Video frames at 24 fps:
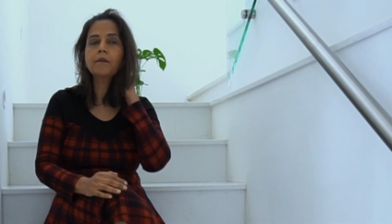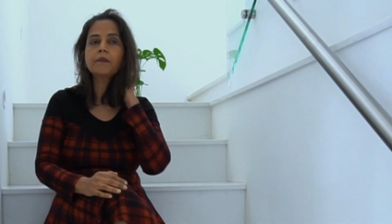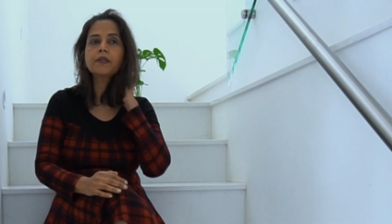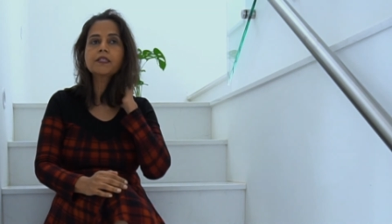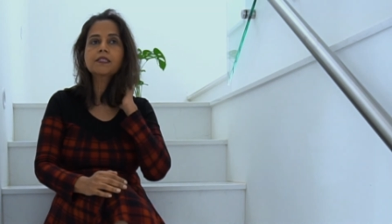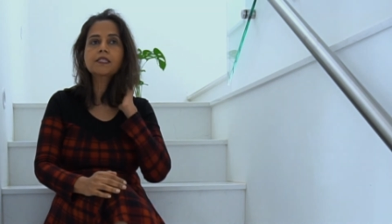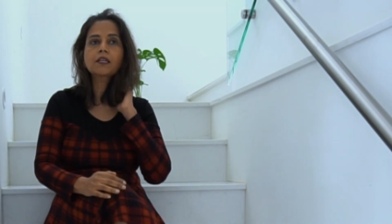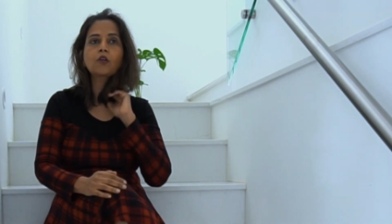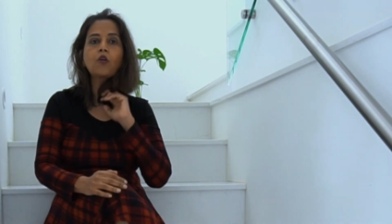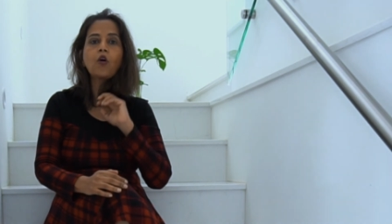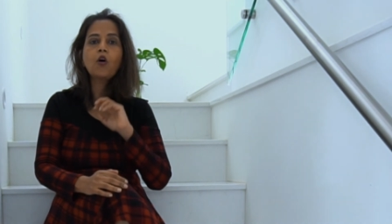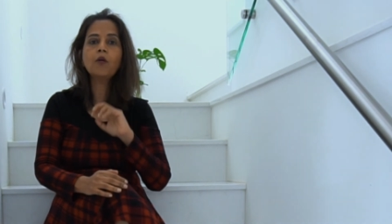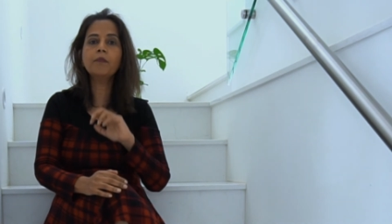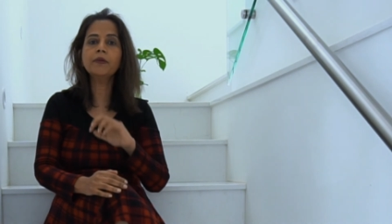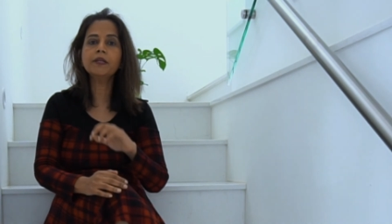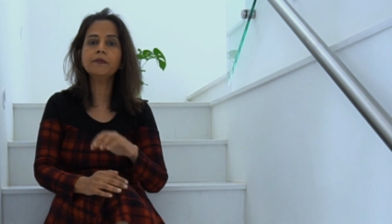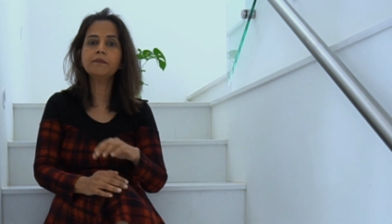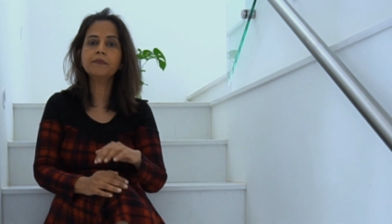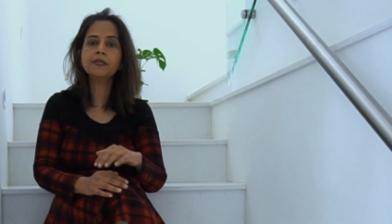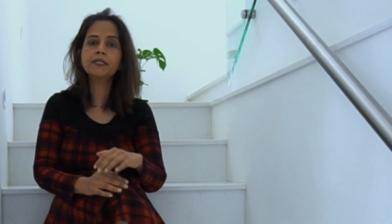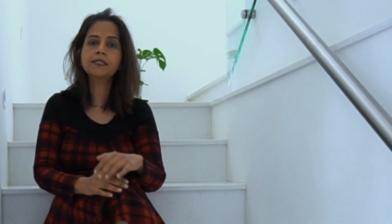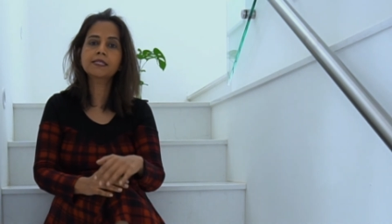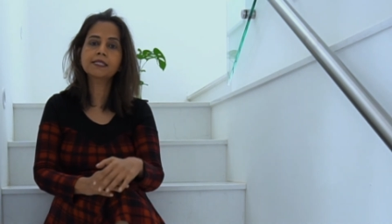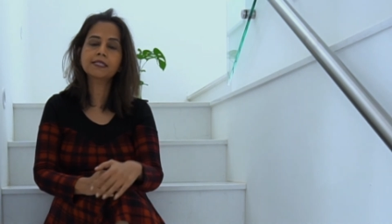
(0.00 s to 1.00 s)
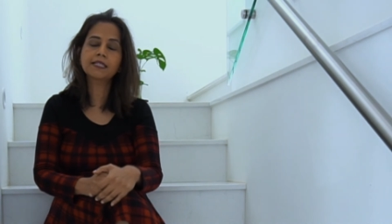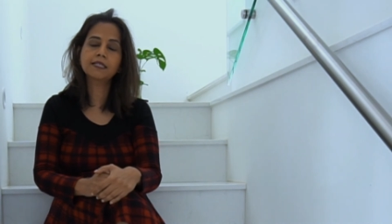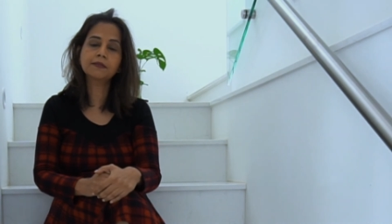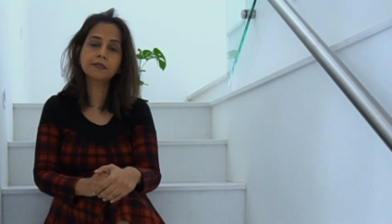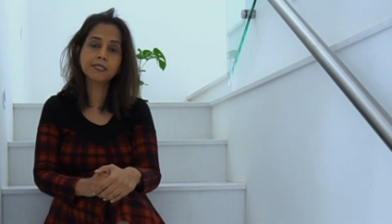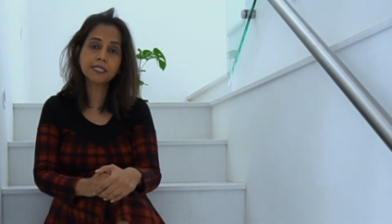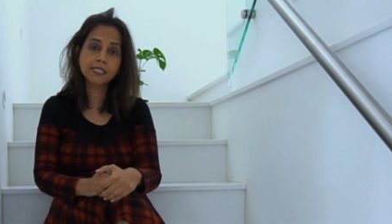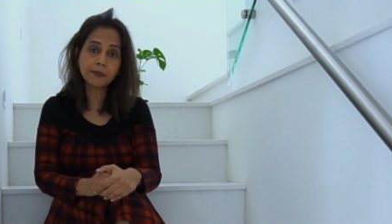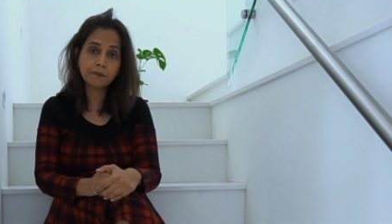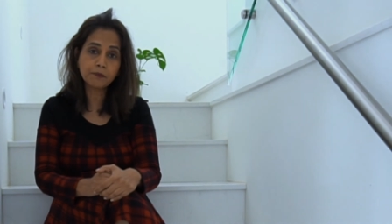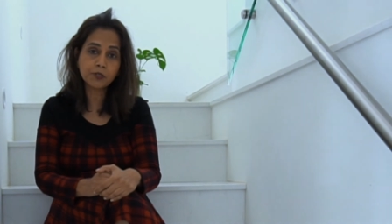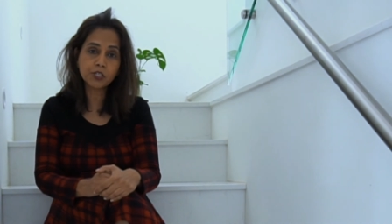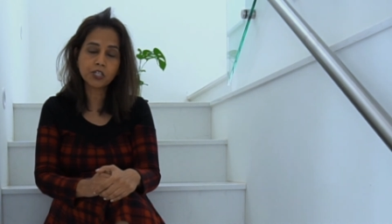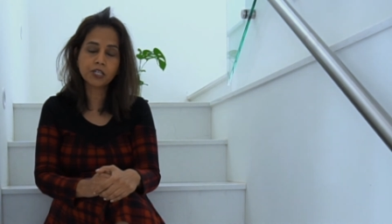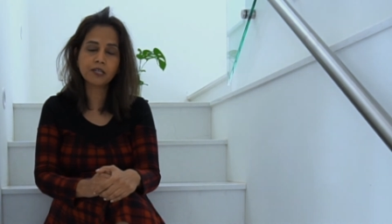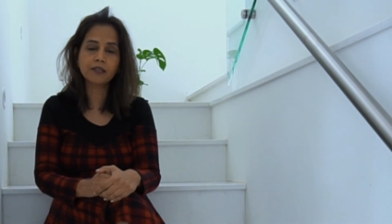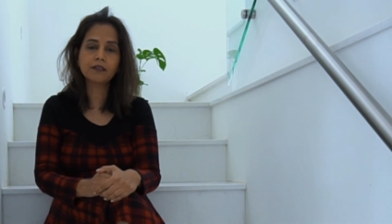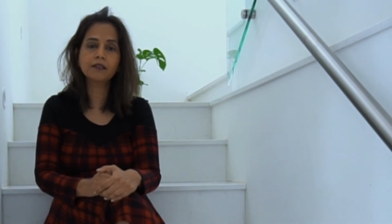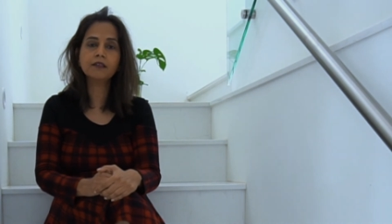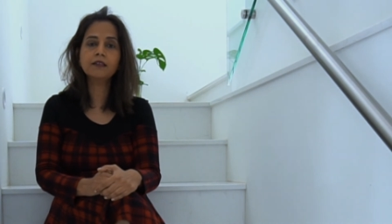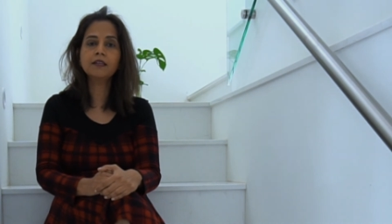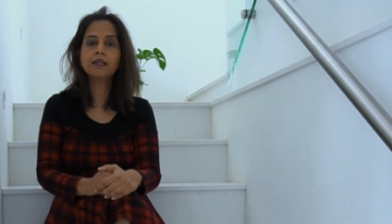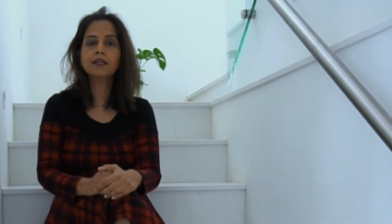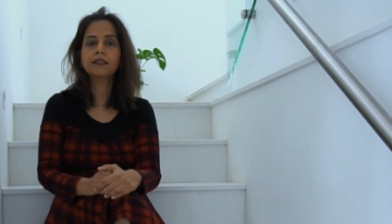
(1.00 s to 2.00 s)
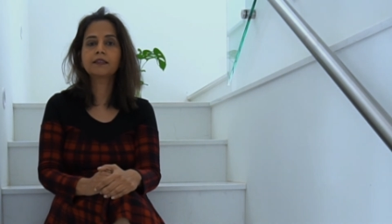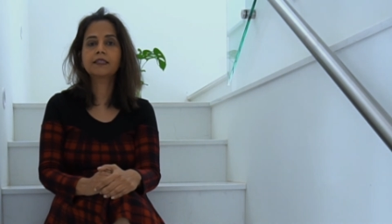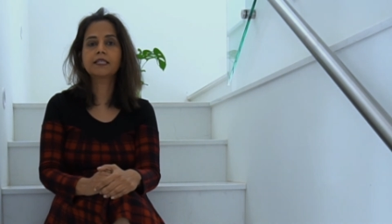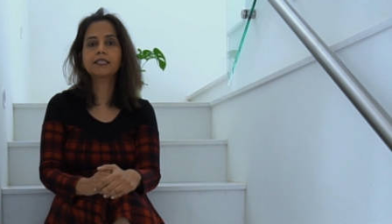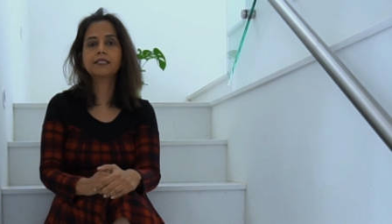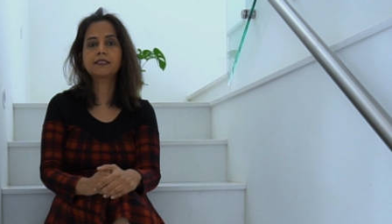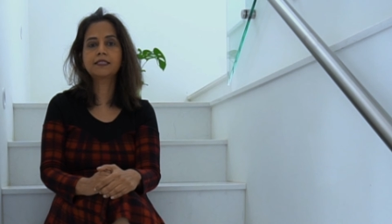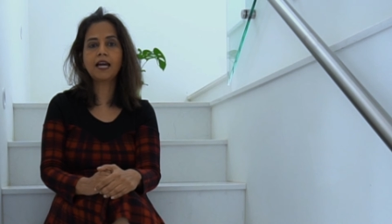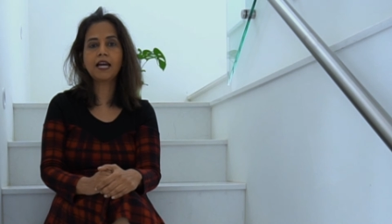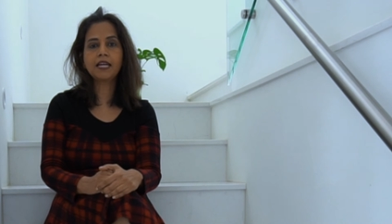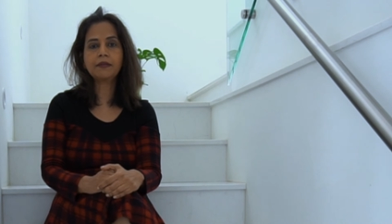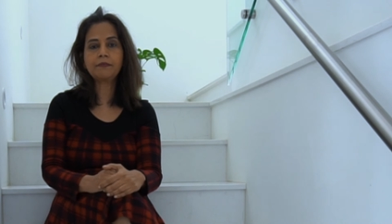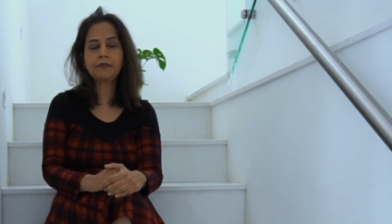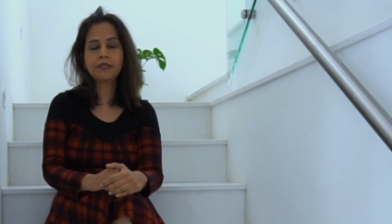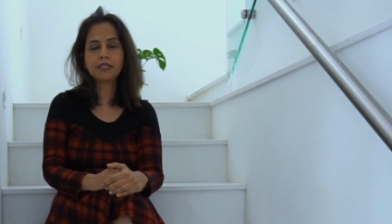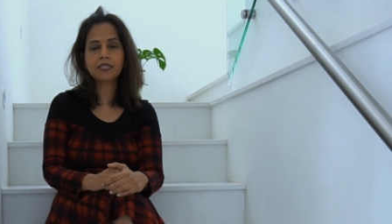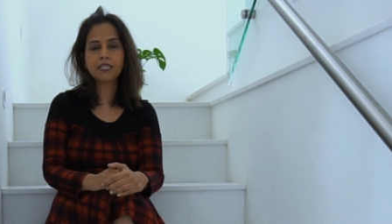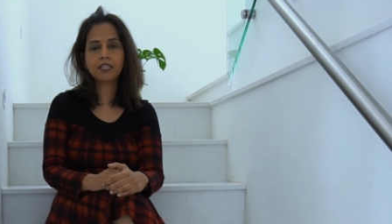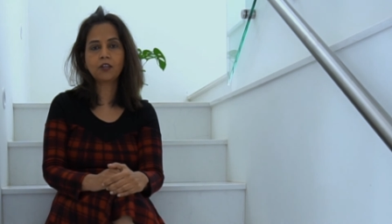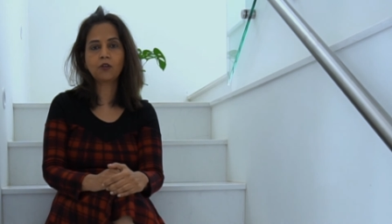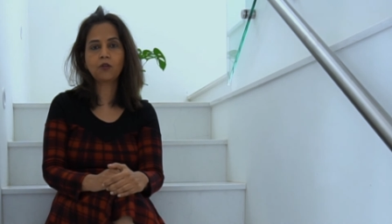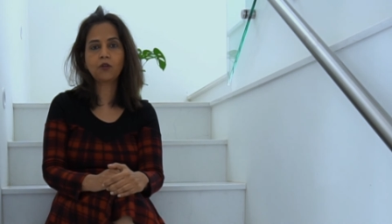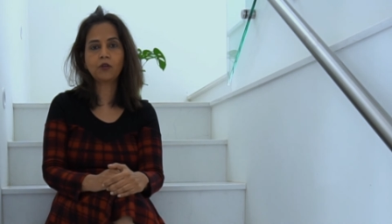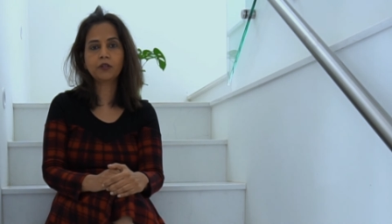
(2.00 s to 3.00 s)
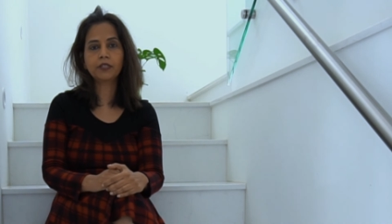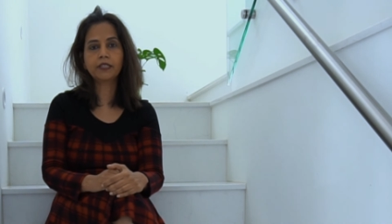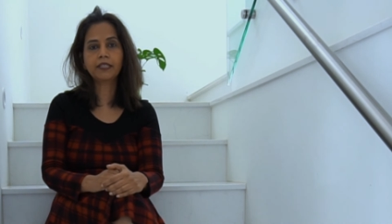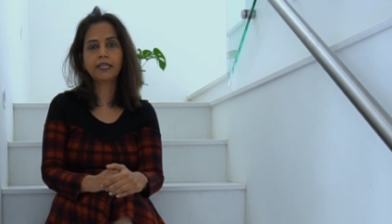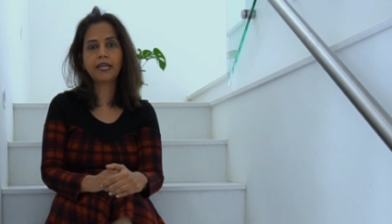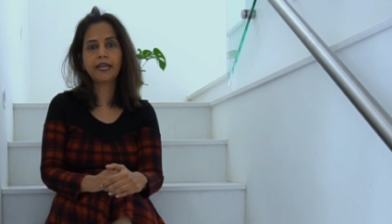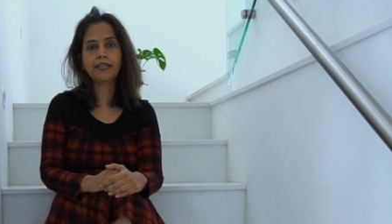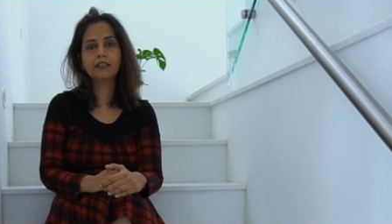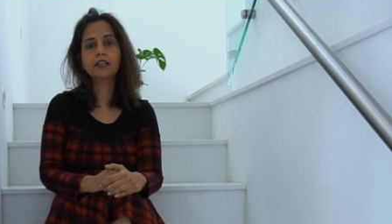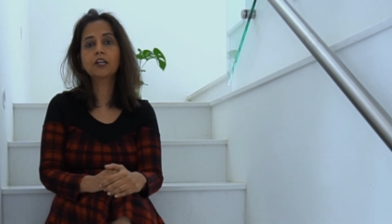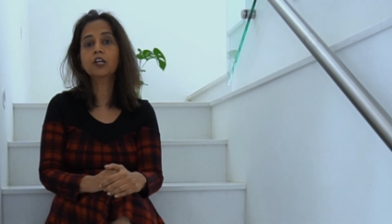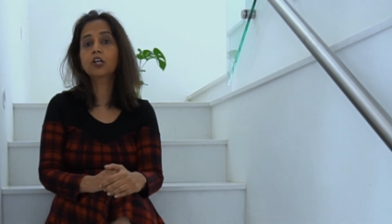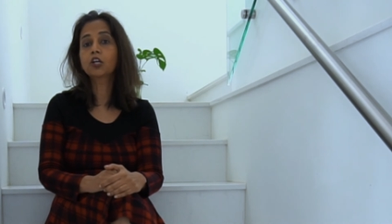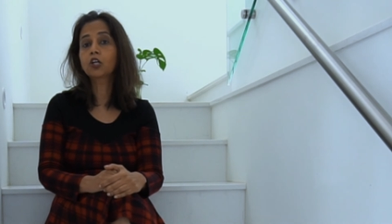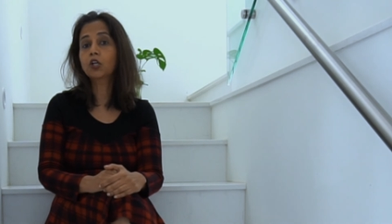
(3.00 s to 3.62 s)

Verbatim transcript: It's a common misconception that dimethicone can